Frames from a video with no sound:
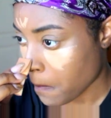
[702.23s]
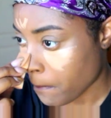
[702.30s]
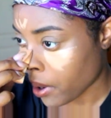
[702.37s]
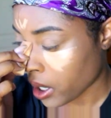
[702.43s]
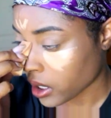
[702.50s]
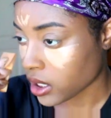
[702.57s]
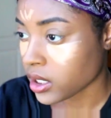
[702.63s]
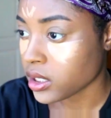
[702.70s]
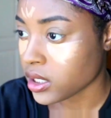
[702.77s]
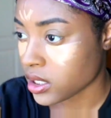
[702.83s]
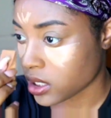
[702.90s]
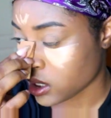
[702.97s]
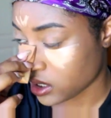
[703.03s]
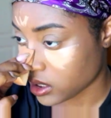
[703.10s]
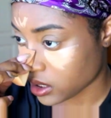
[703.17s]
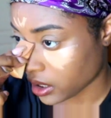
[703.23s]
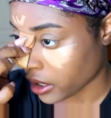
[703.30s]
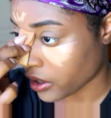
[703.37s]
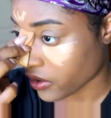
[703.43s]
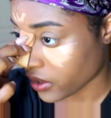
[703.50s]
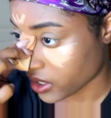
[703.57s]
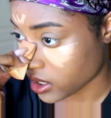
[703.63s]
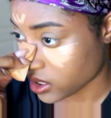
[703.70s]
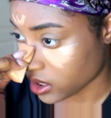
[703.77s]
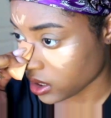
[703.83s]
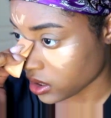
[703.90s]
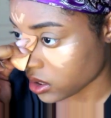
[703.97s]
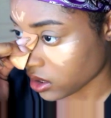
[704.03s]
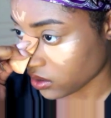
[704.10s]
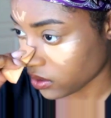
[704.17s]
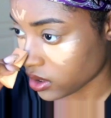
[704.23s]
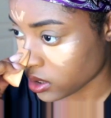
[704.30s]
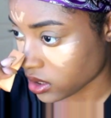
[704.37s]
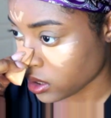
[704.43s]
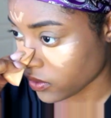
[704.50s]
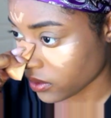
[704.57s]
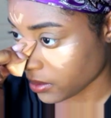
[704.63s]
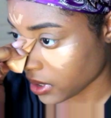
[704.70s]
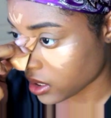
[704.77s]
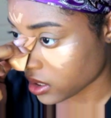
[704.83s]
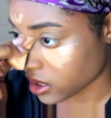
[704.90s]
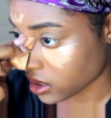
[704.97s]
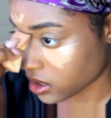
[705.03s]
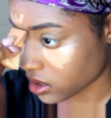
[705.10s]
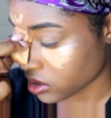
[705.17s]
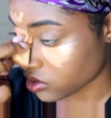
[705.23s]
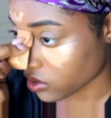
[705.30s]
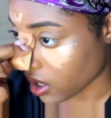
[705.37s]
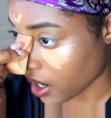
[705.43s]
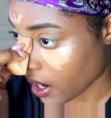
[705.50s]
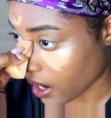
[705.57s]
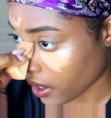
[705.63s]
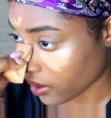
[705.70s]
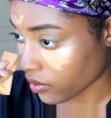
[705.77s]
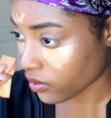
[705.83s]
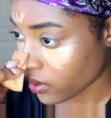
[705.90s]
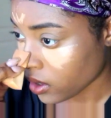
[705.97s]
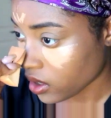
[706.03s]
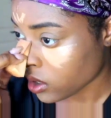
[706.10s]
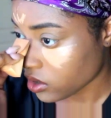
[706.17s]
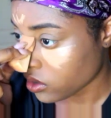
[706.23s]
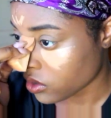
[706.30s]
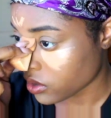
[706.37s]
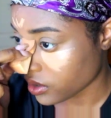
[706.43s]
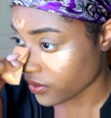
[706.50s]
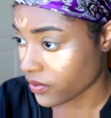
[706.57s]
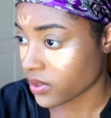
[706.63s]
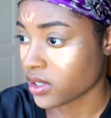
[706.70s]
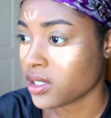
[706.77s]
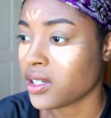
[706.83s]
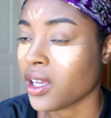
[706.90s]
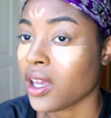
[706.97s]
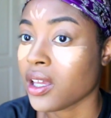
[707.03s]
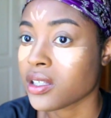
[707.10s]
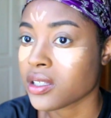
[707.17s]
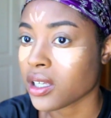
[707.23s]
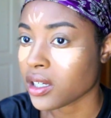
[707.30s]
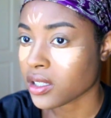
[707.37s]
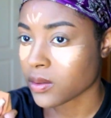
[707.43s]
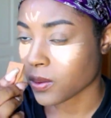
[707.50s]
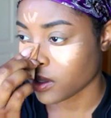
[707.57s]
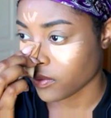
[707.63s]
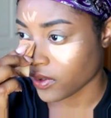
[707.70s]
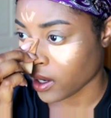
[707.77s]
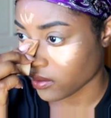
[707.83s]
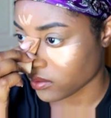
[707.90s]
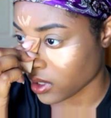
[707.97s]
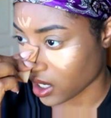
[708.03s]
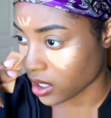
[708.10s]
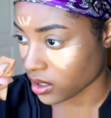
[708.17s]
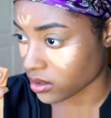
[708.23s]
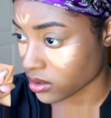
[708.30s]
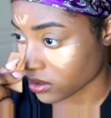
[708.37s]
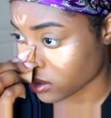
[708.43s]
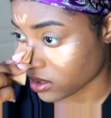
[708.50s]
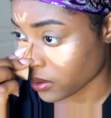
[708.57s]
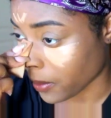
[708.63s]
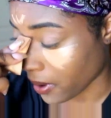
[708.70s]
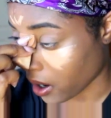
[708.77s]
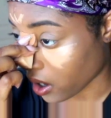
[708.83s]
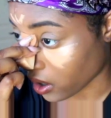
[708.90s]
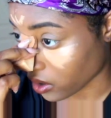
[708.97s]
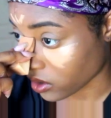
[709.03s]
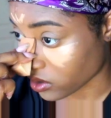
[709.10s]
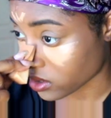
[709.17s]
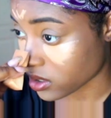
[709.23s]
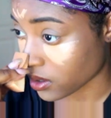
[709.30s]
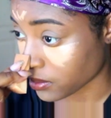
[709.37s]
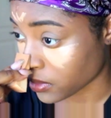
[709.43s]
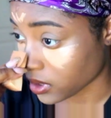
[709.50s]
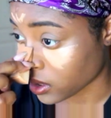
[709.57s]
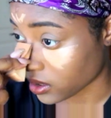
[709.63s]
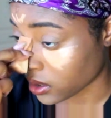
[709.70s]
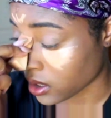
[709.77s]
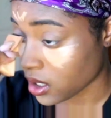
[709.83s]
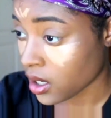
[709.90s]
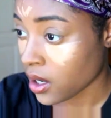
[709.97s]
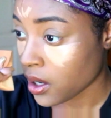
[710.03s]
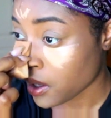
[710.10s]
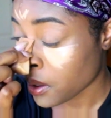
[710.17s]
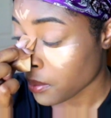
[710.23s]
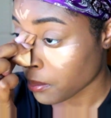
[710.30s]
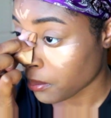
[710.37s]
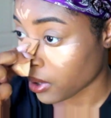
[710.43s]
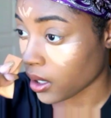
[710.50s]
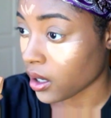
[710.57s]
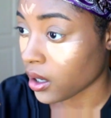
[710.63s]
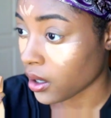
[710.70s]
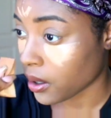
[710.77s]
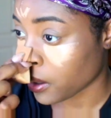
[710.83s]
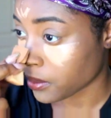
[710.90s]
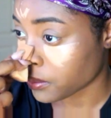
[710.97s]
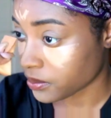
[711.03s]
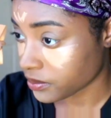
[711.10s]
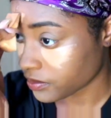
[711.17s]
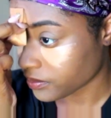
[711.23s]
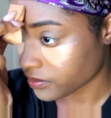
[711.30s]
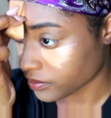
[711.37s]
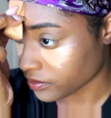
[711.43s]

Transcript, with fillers: parking in the city is like crazy so it doesn't even make sense to drive usually for the day it's like $25 to park or something but um